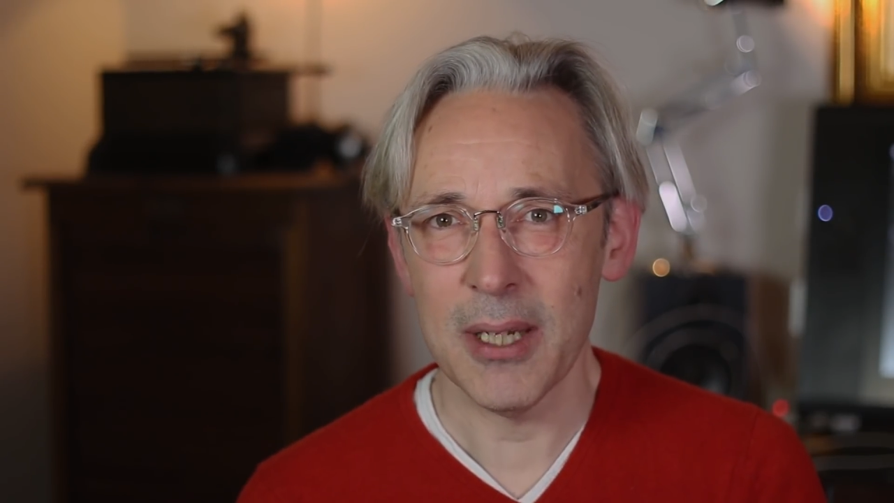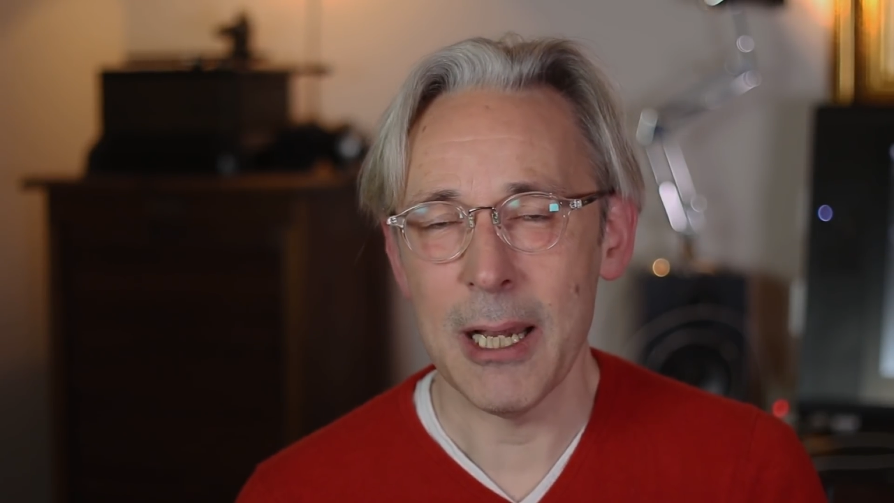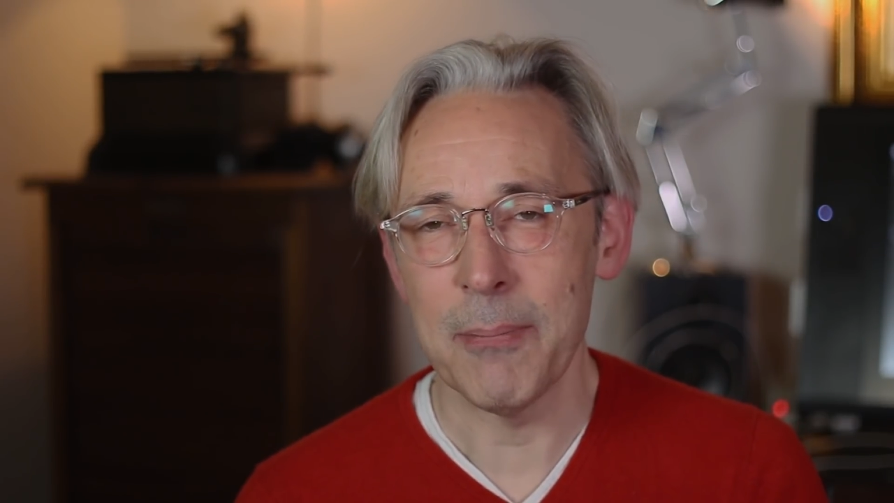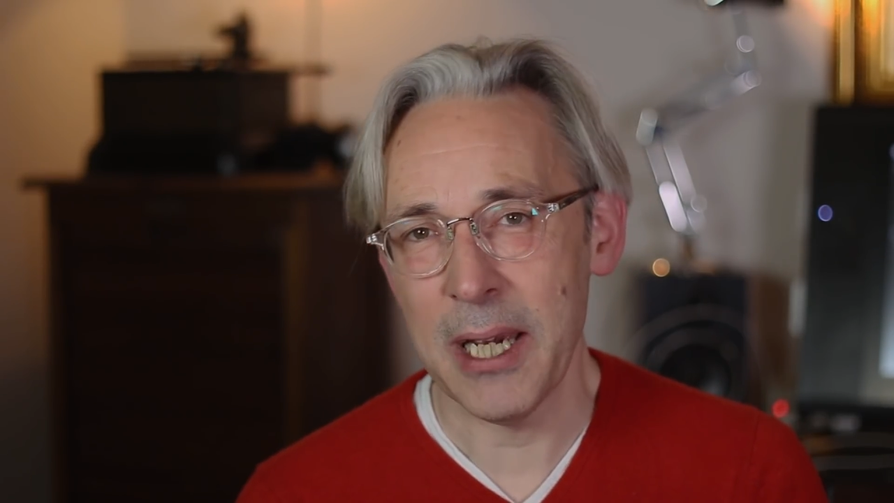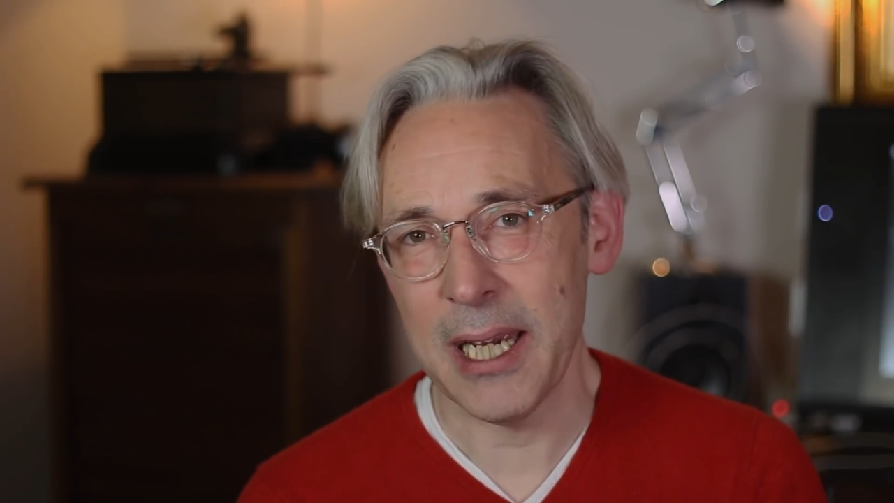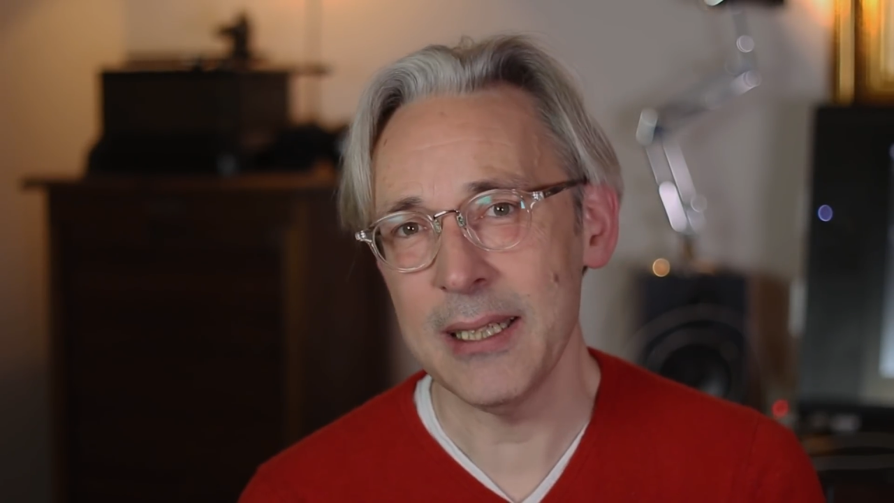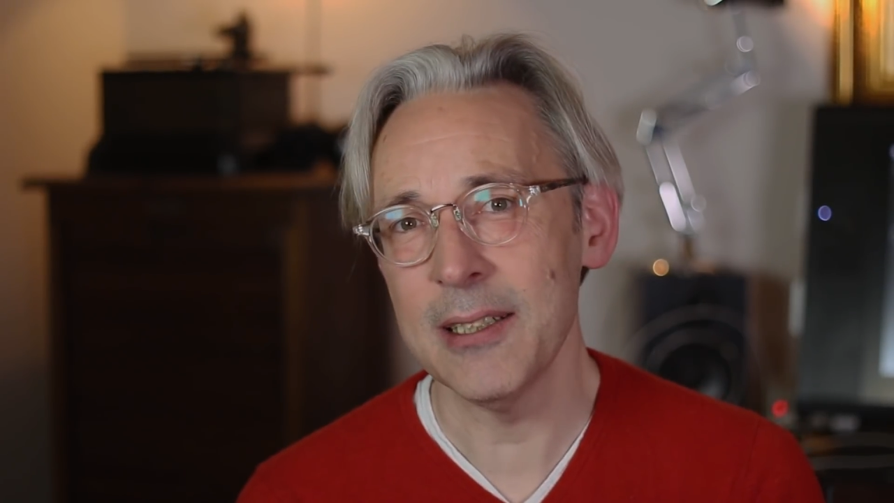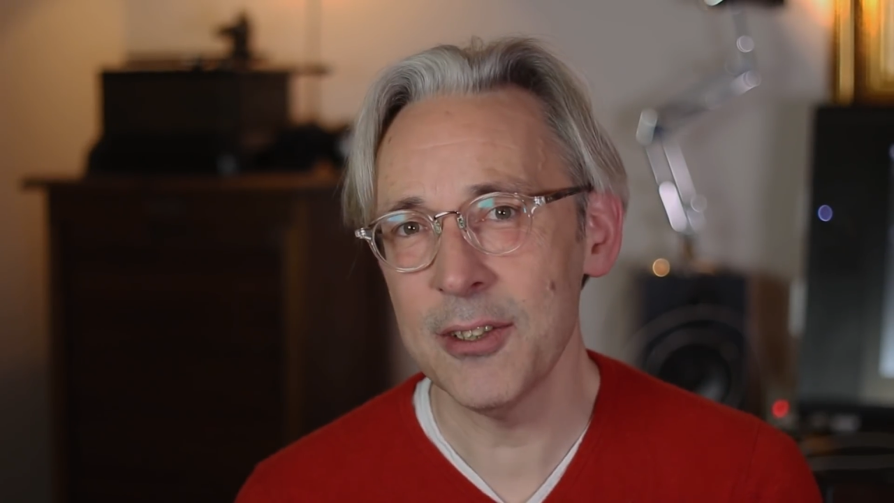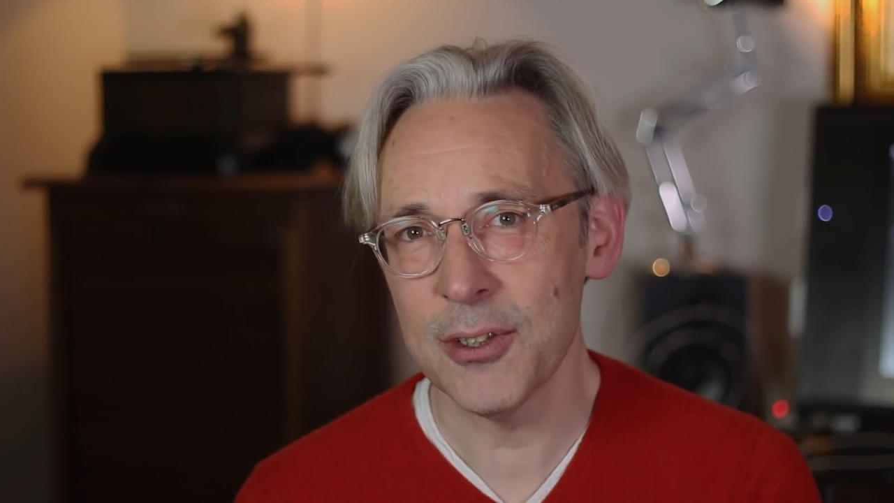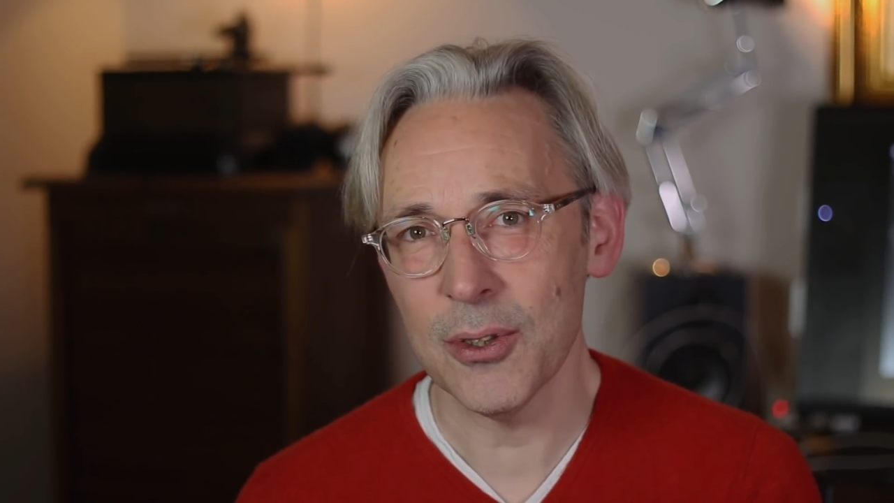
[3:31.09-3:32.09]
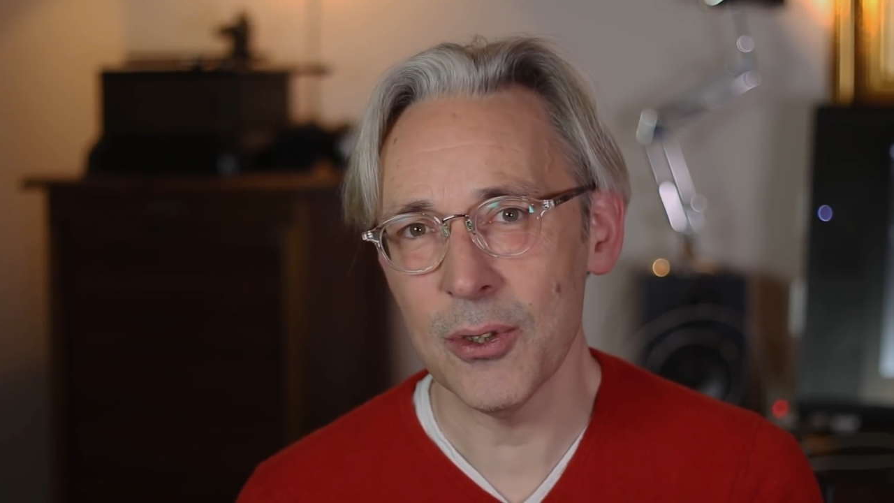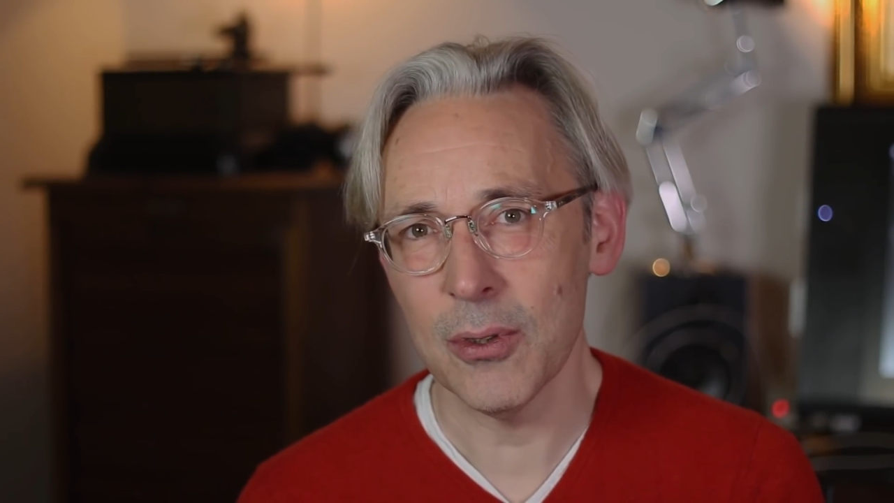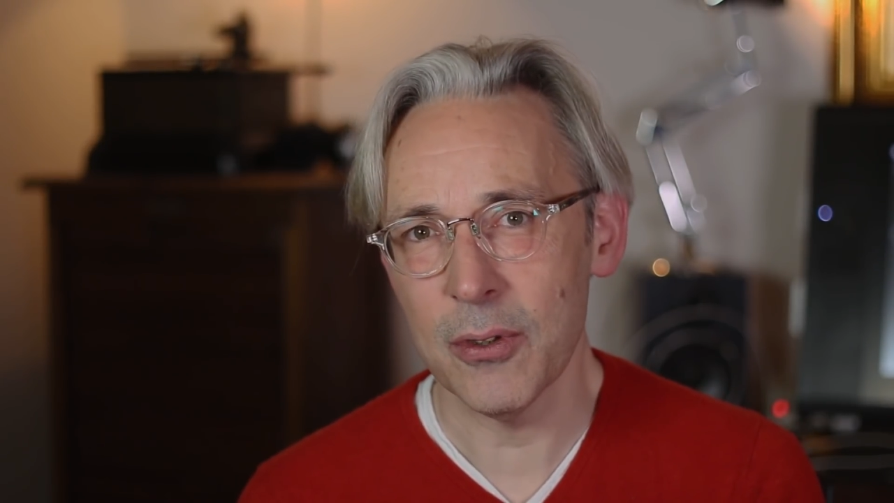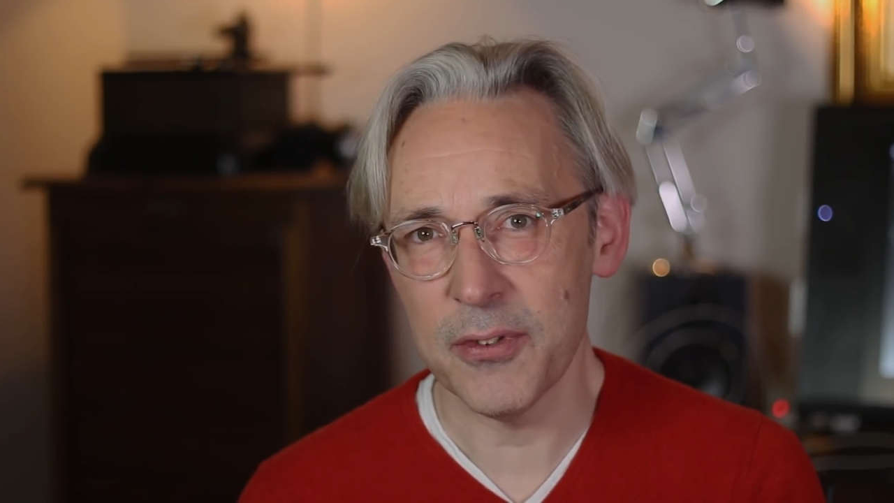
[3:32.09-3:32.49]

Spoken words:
I painted all